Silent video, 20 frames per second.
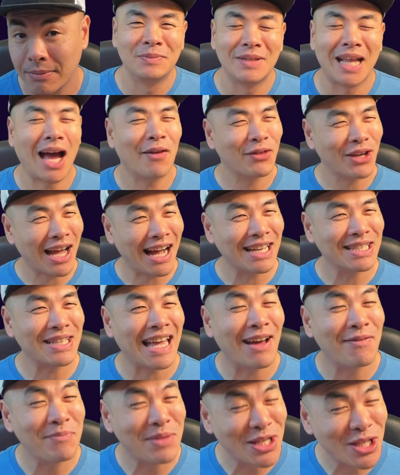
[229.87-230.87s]
Now, if you guys
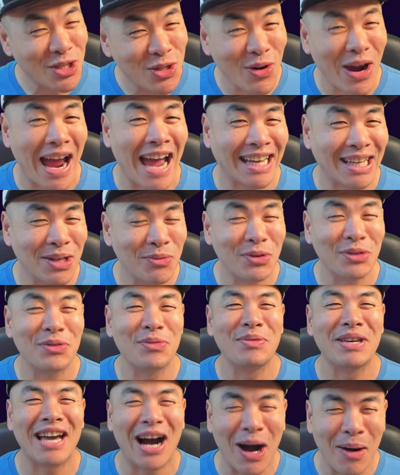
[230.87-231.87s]
have been tracking with
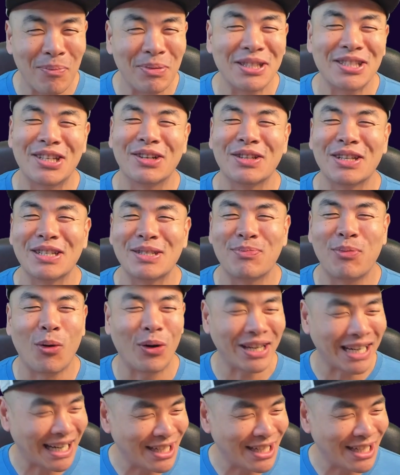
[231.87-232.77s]
me up until this point,